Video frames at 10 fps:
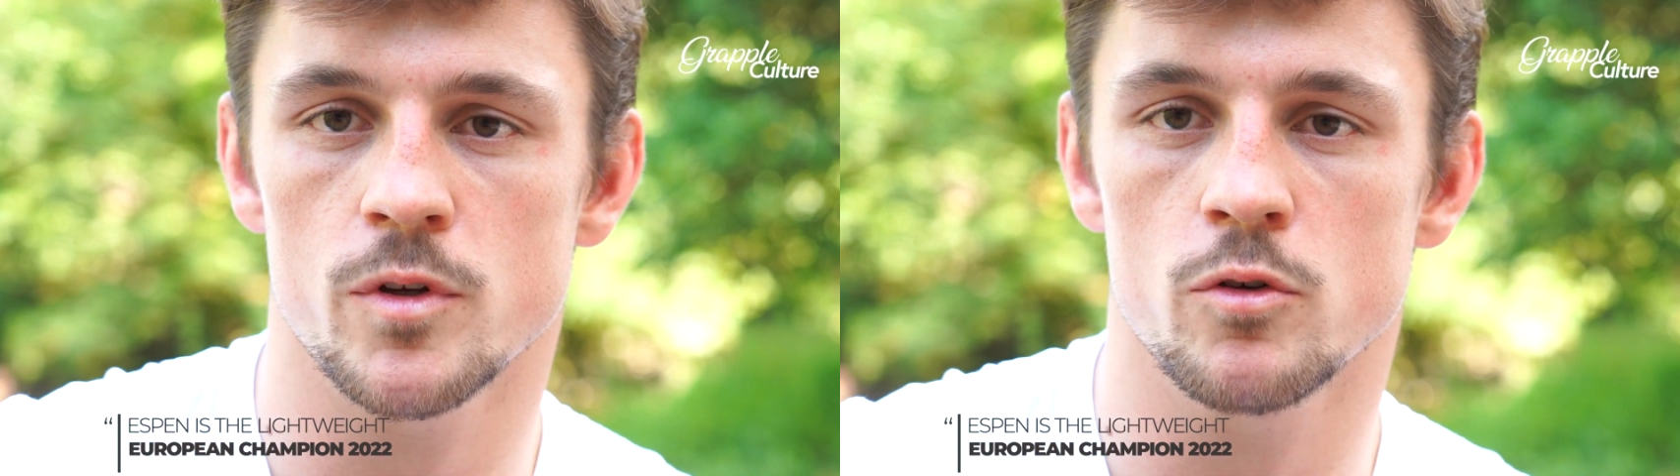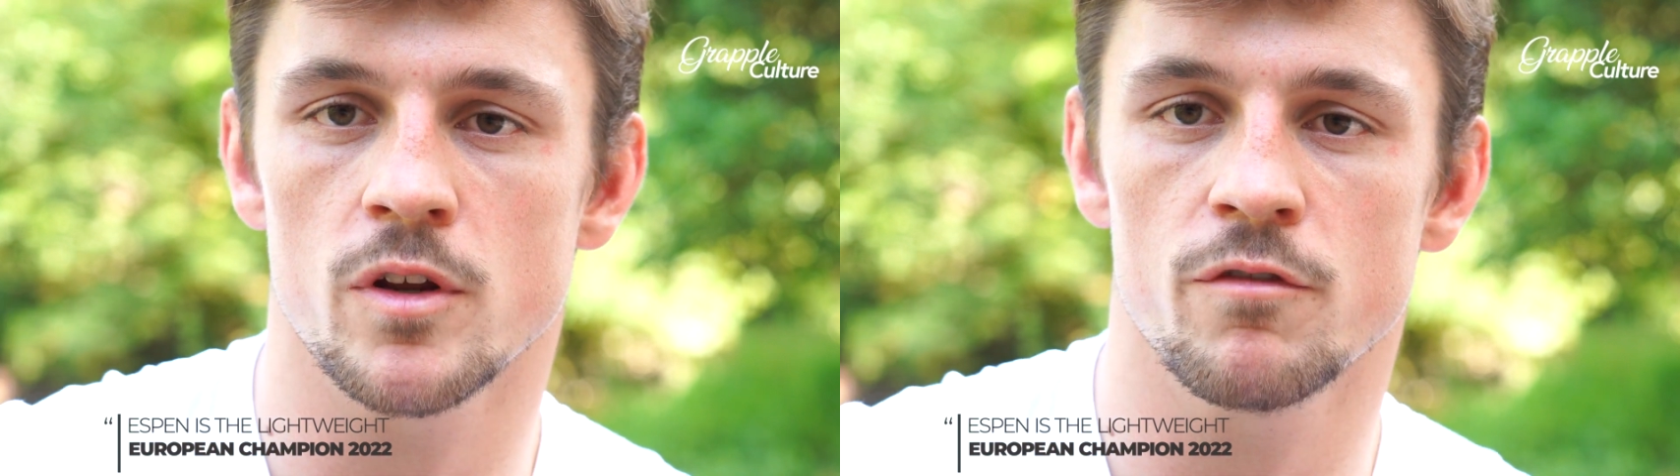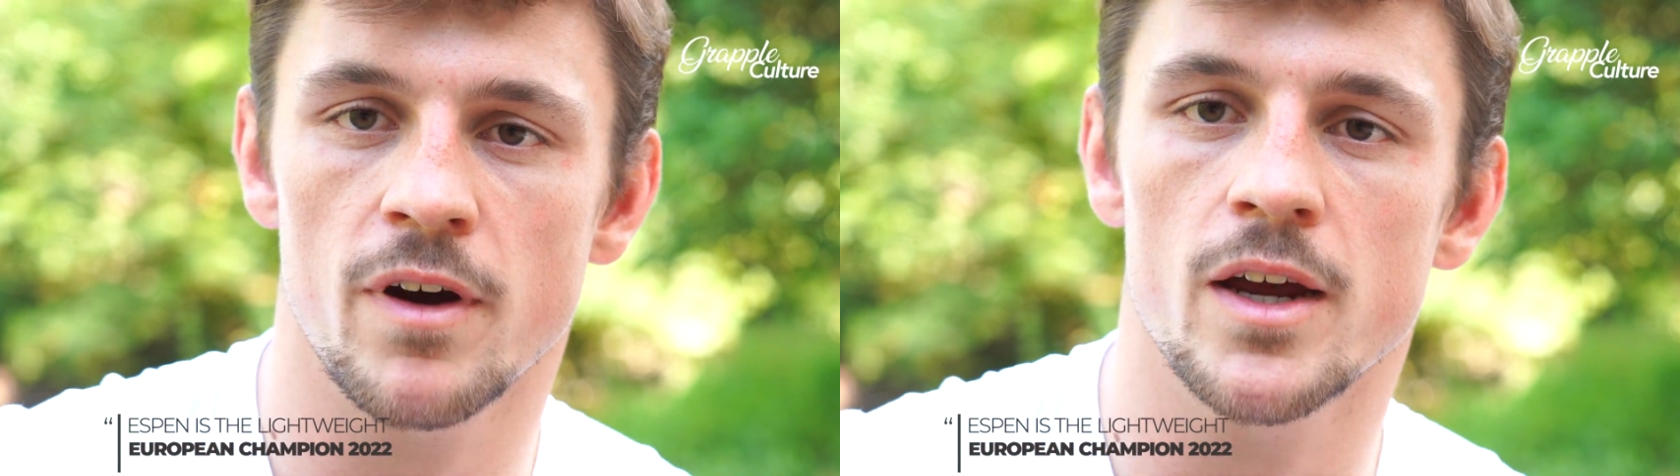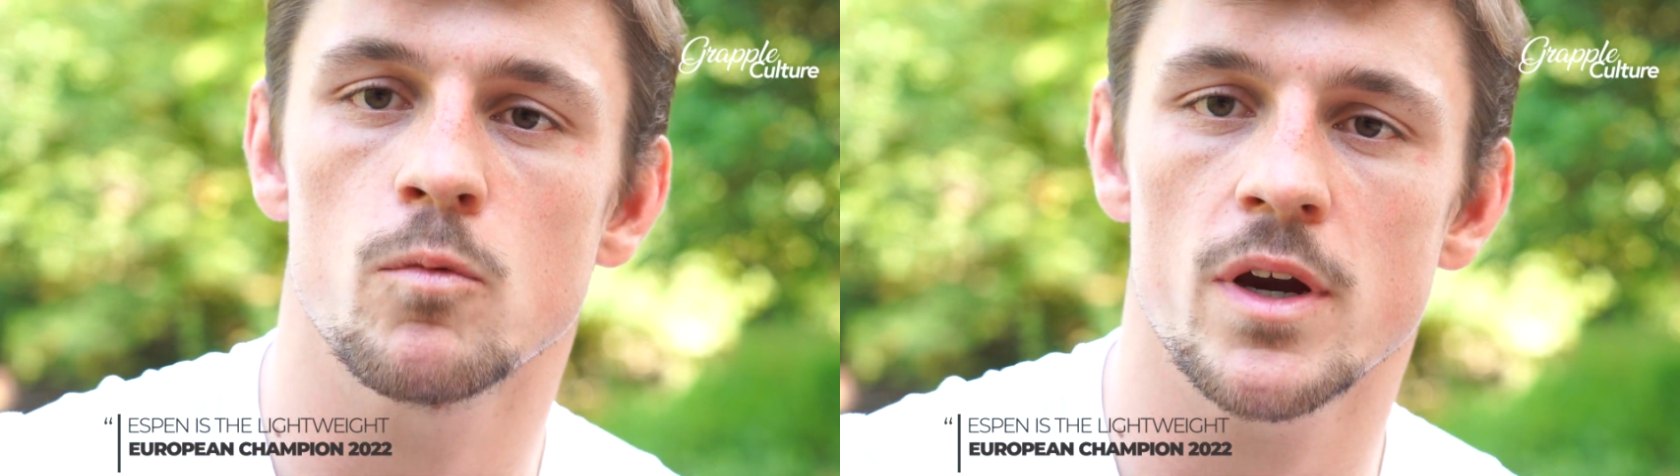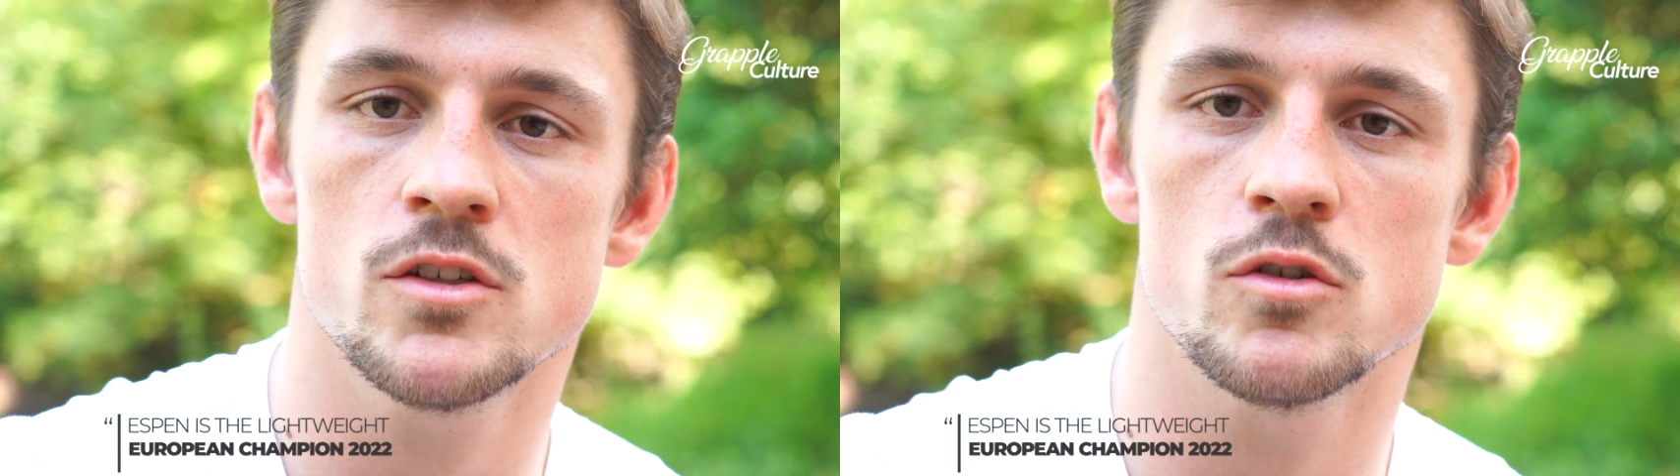but you can
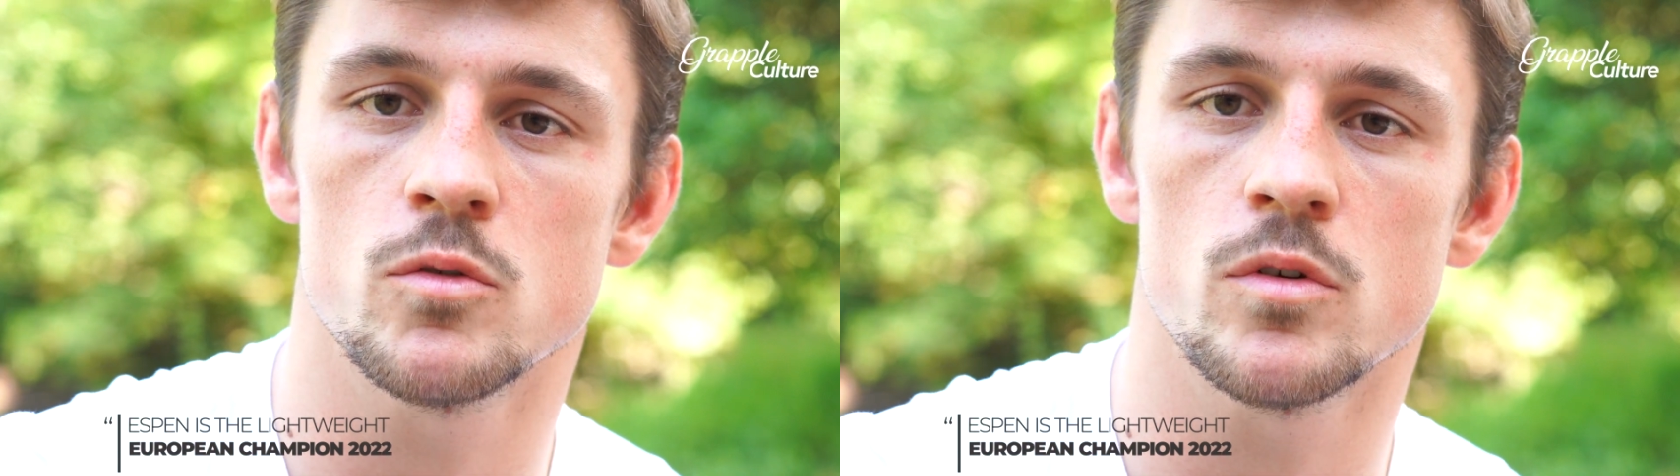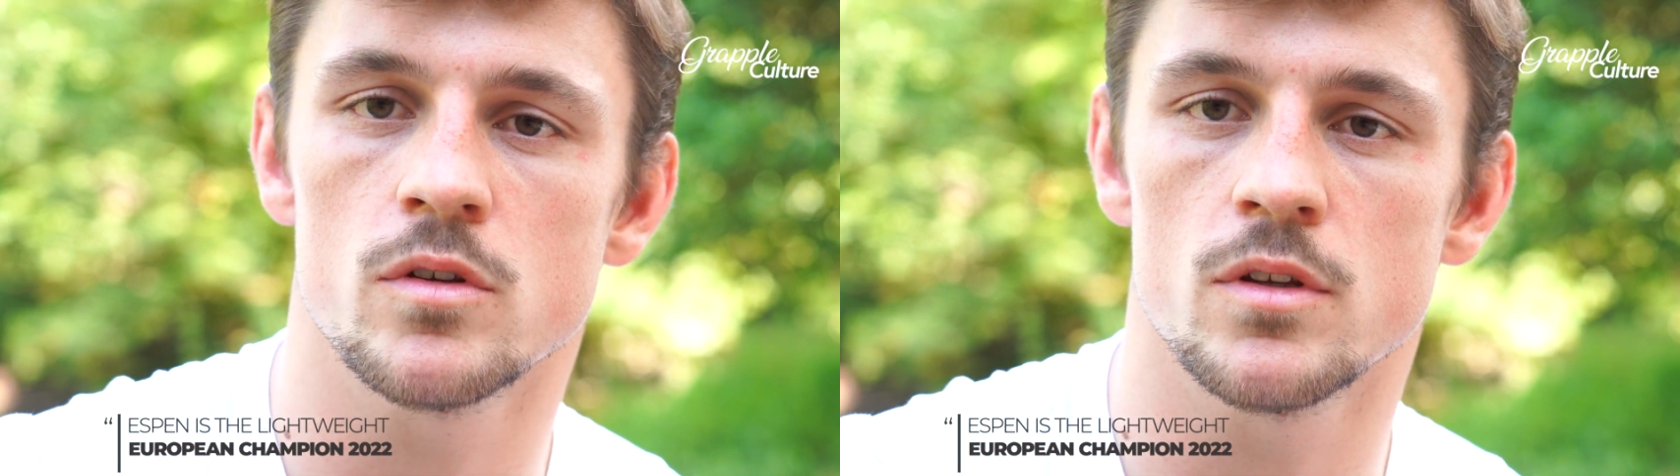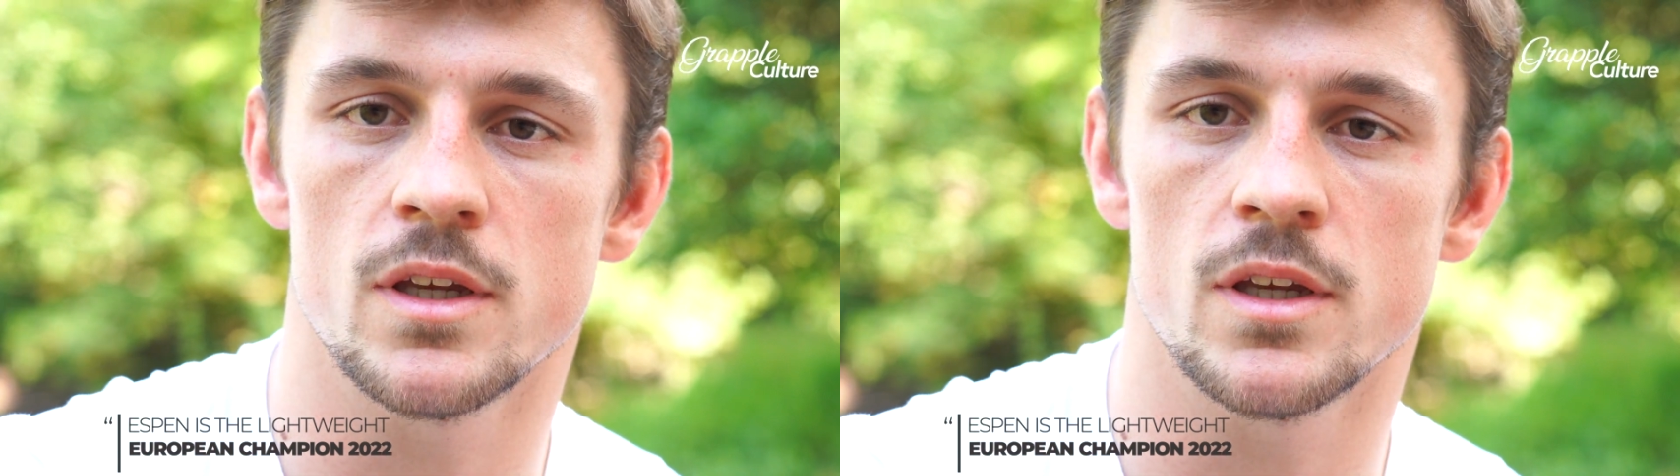find ways to do it